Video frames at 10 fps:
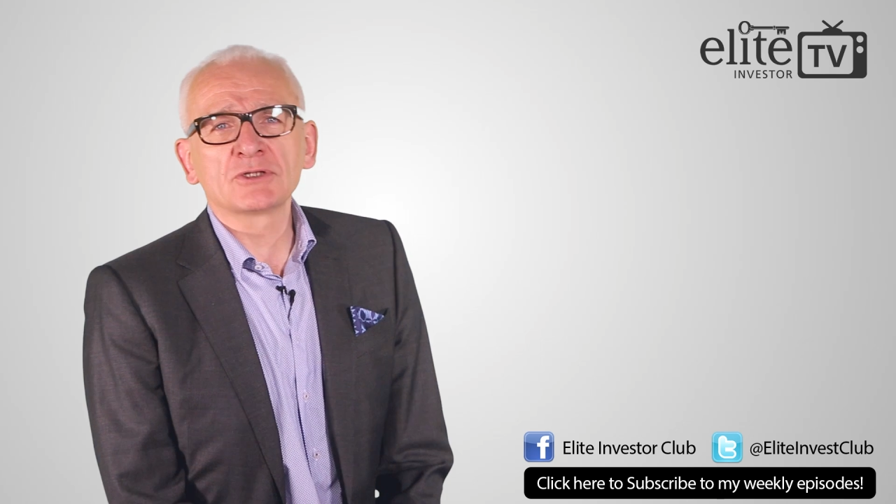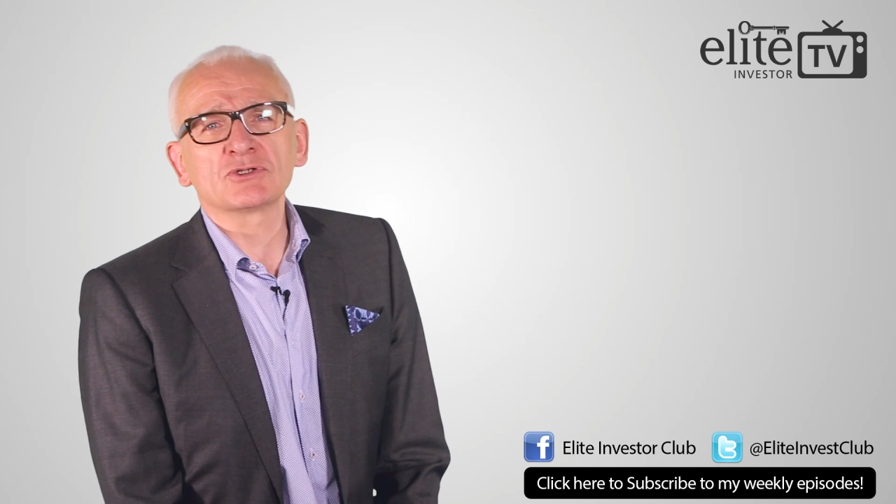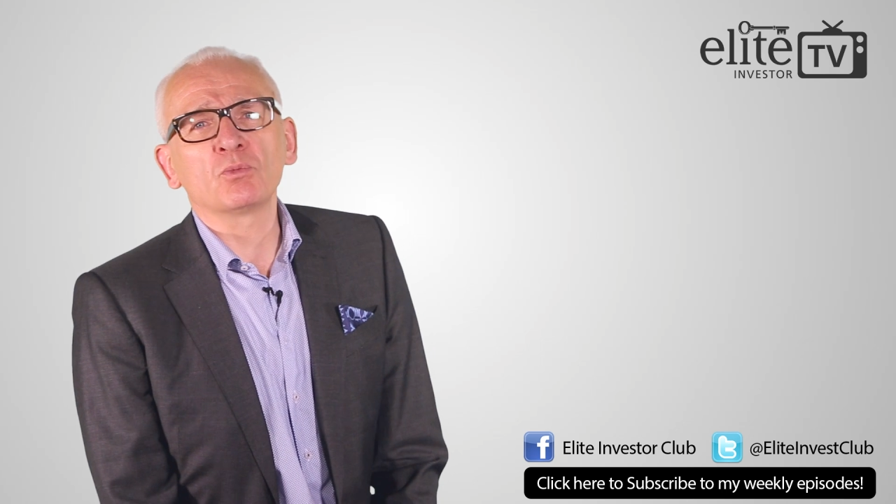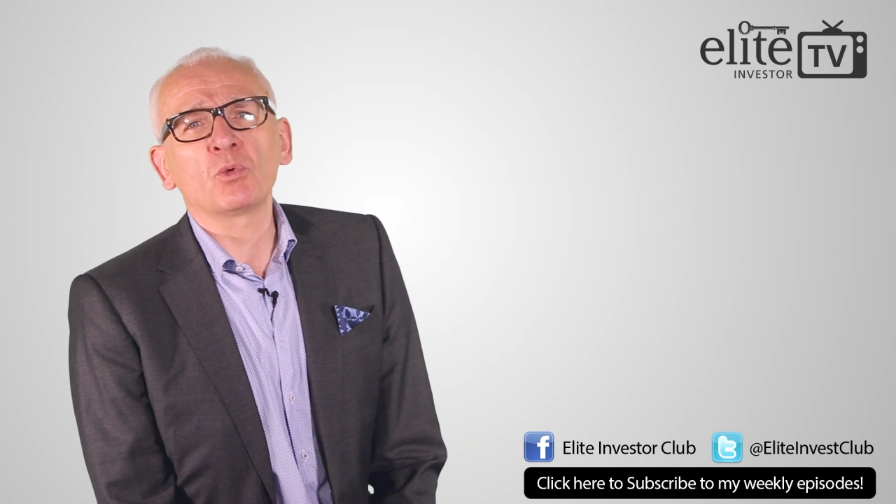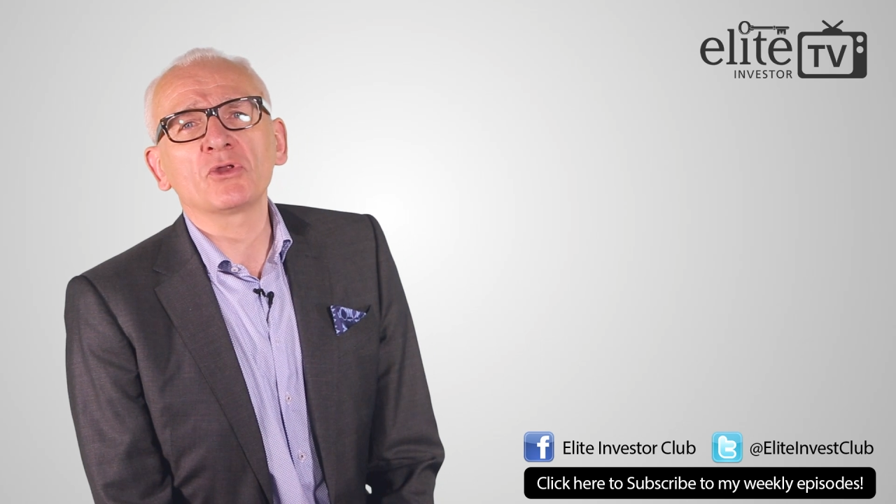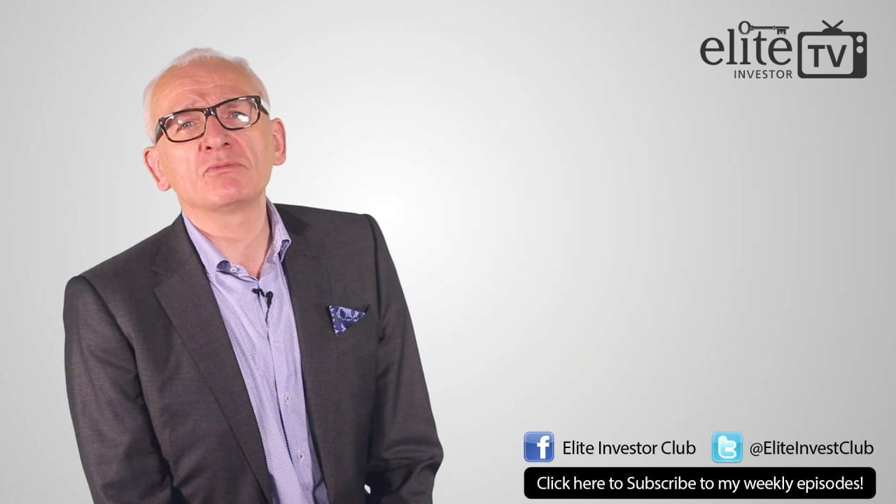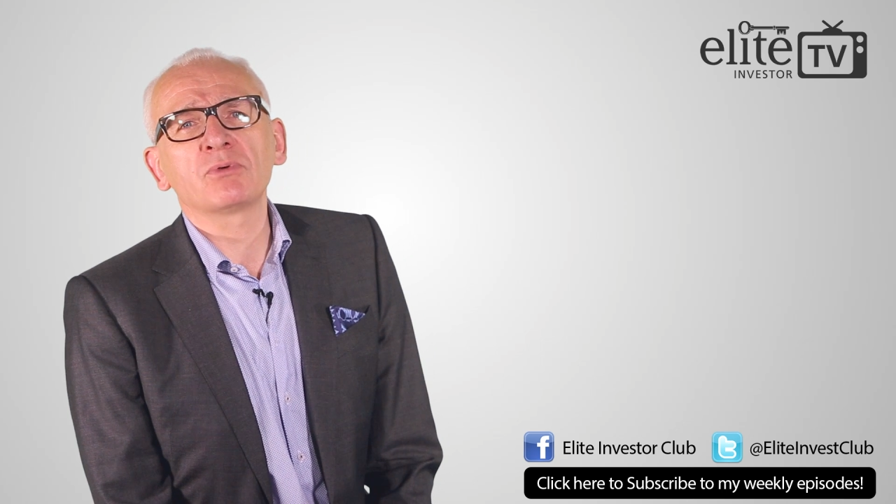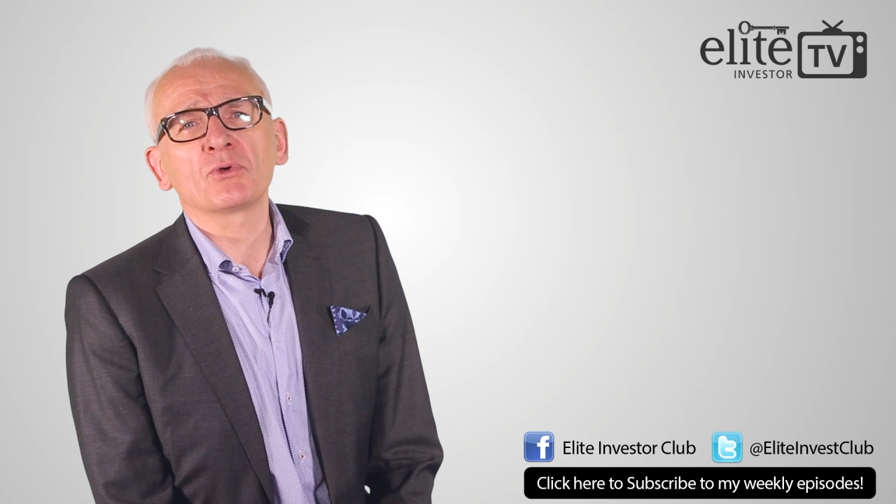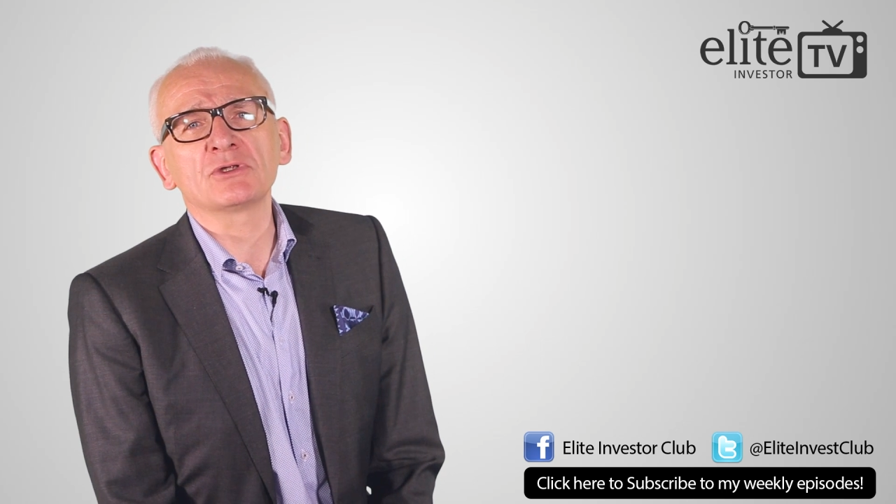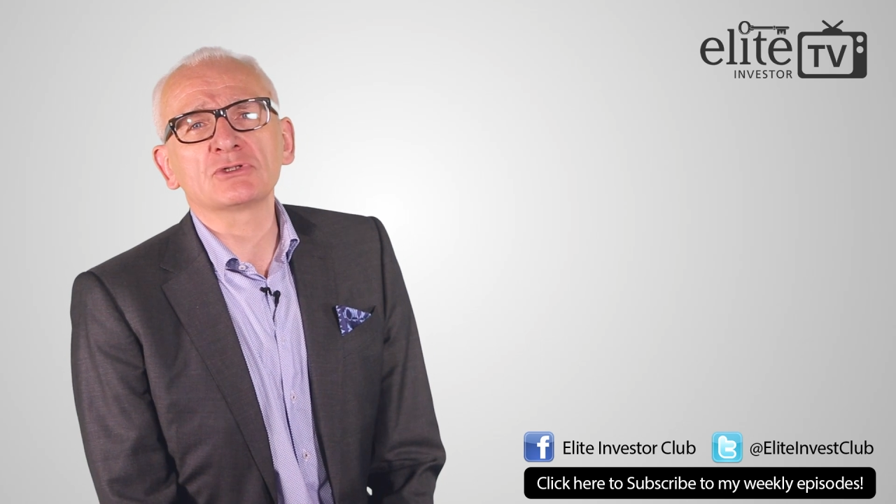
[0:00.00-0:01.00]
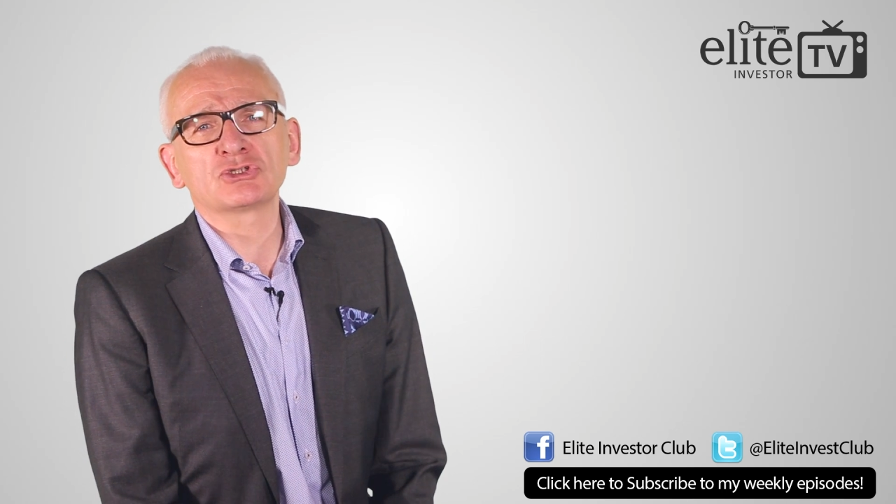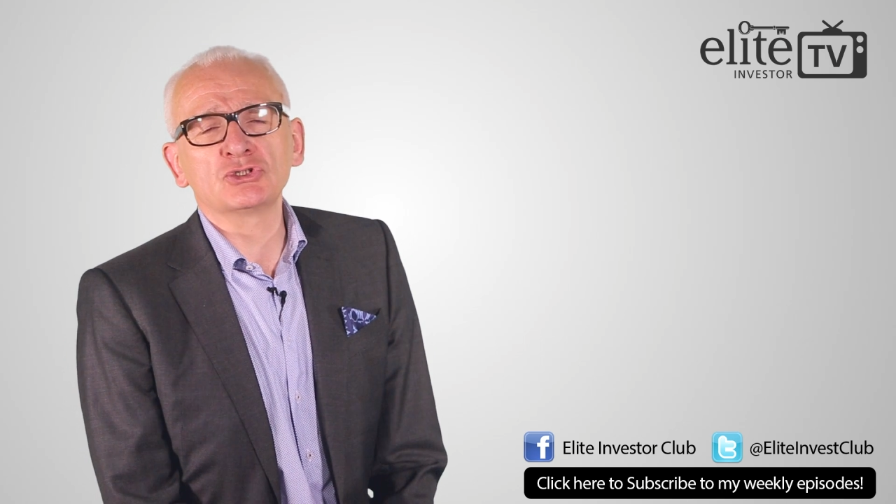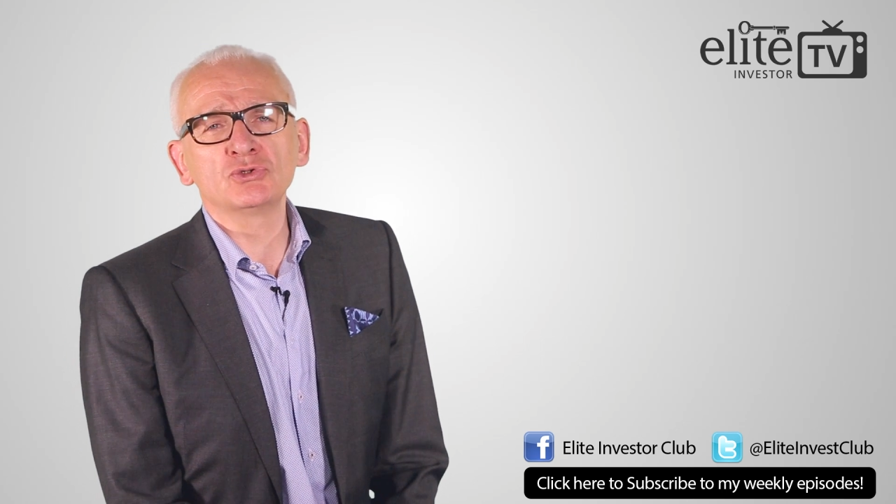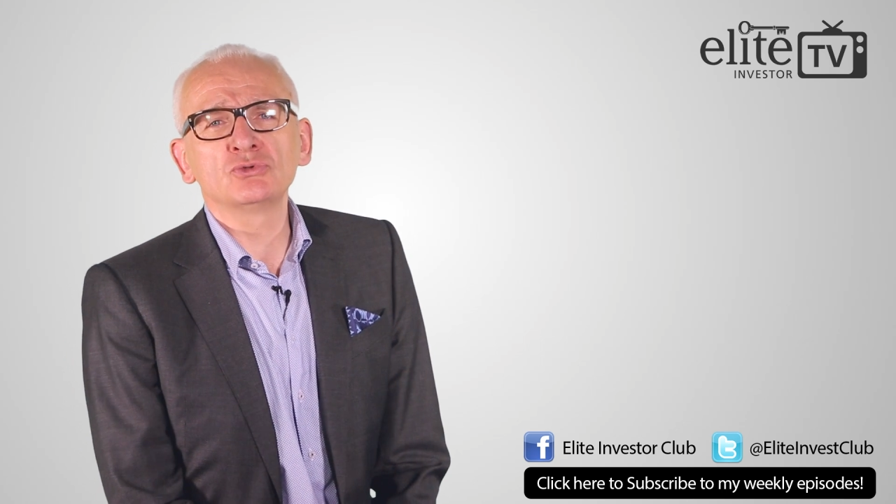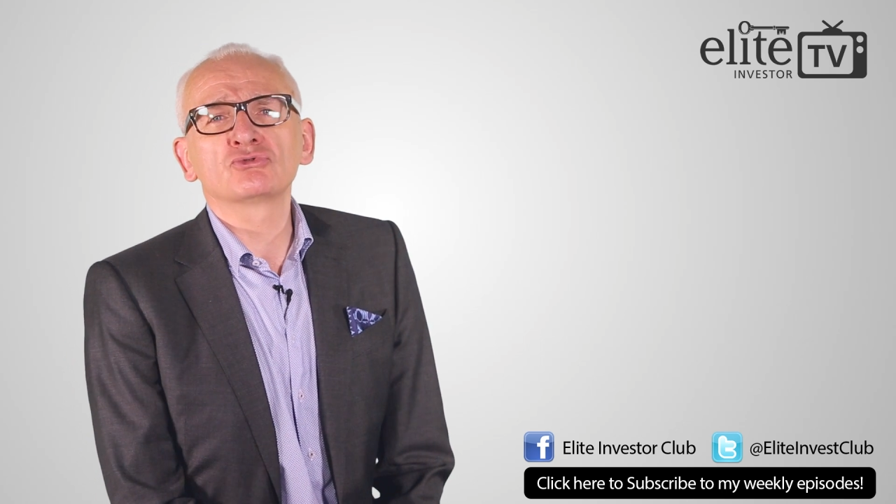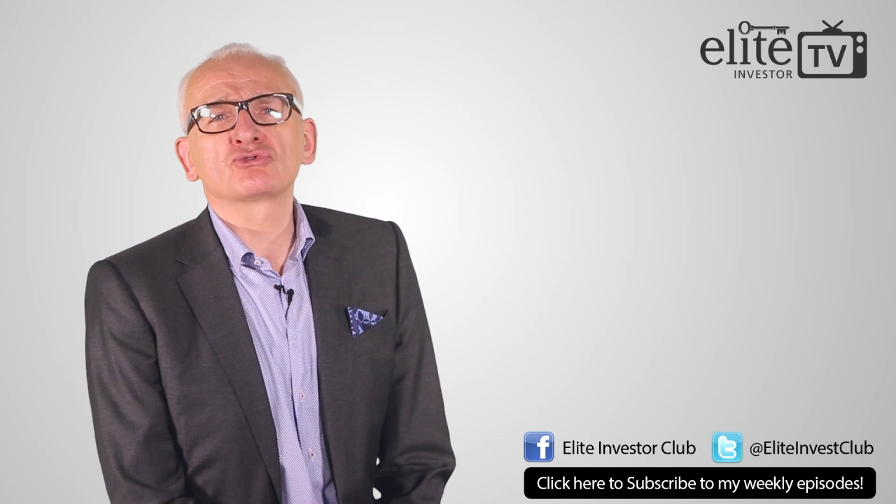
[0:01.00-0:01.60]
to £1.2